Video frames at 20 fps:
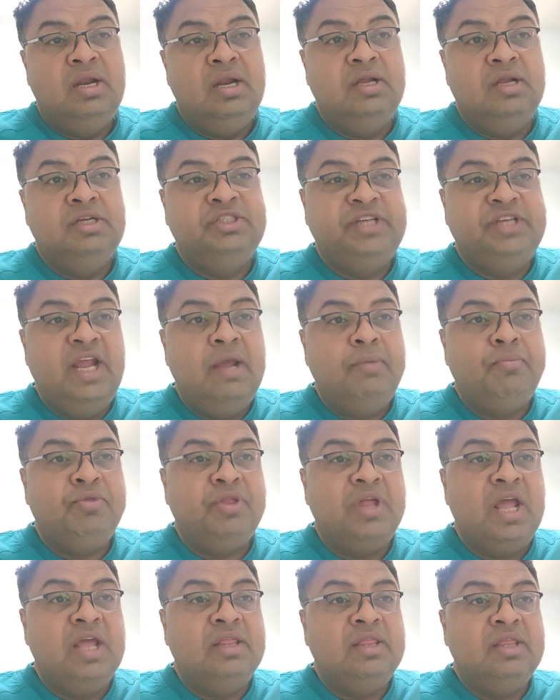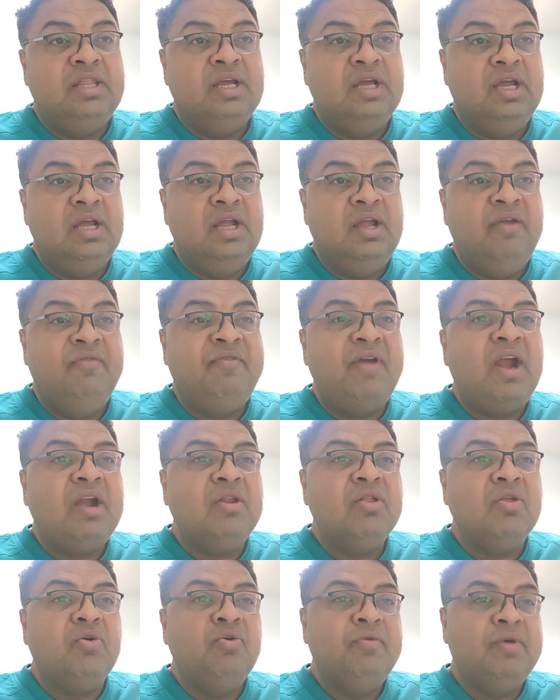shapes and
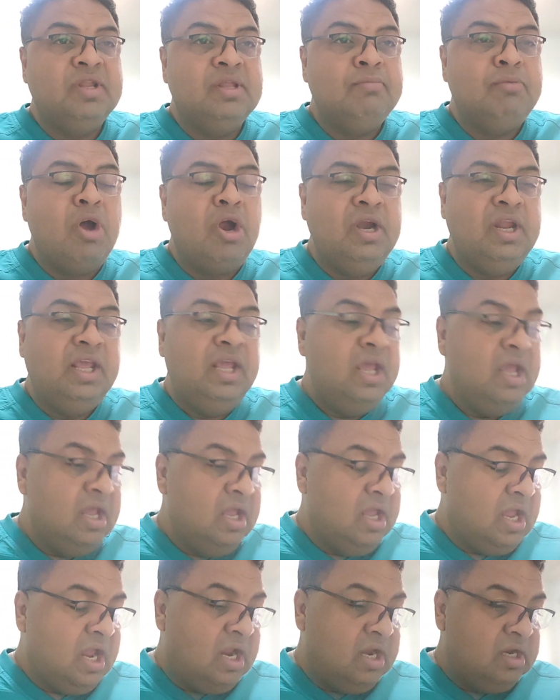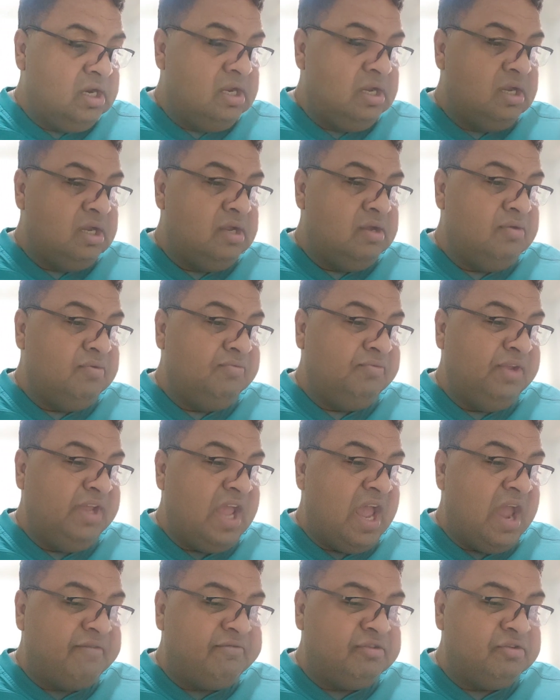effects over the body, and
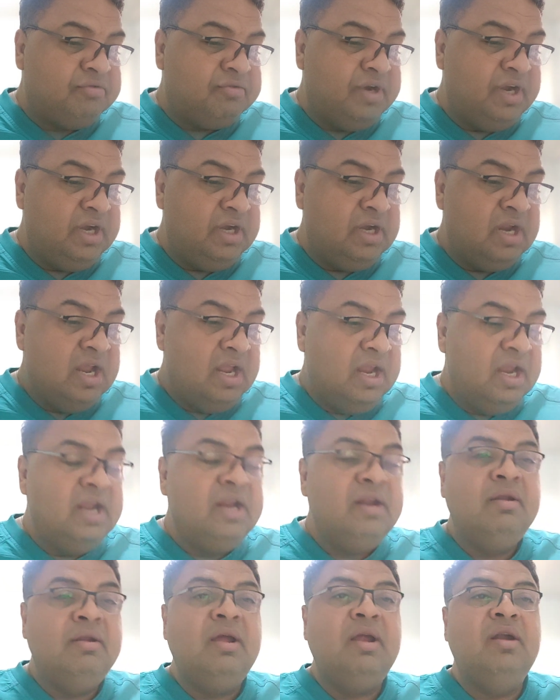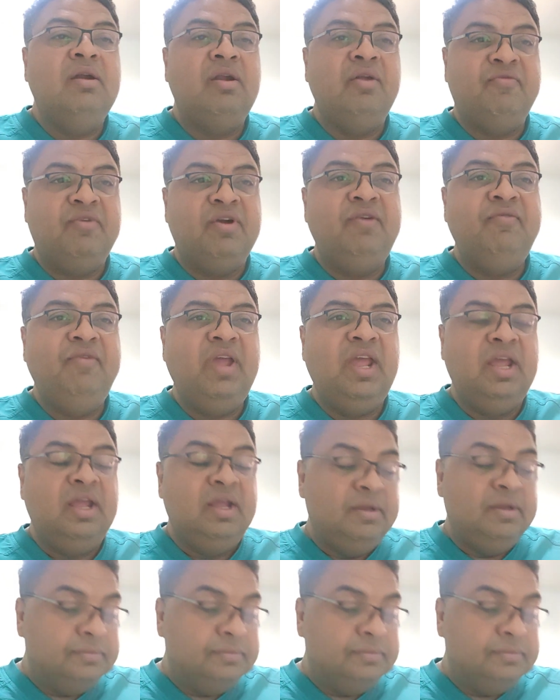we have to treat in a different way.